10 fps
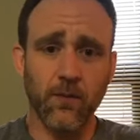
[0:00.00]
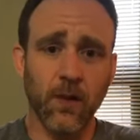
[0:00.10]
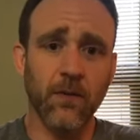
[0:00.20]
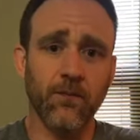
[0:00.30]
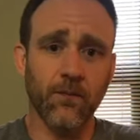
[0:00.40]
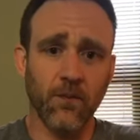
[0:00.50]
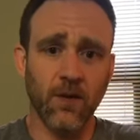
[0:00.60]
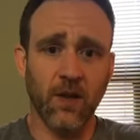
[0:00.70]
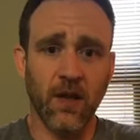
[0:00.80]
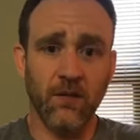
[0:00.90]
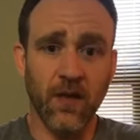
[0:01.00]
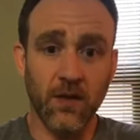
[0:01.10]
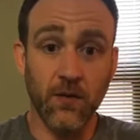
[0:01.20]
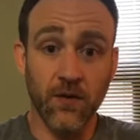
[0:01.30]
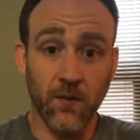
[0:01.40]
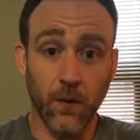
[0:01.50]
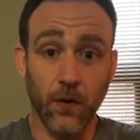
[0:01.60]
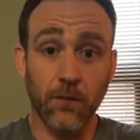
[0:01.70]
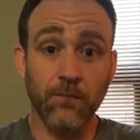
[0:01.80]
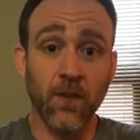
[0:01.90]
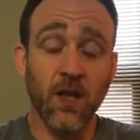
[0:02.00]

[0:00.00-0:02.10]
Well, I've got news for you.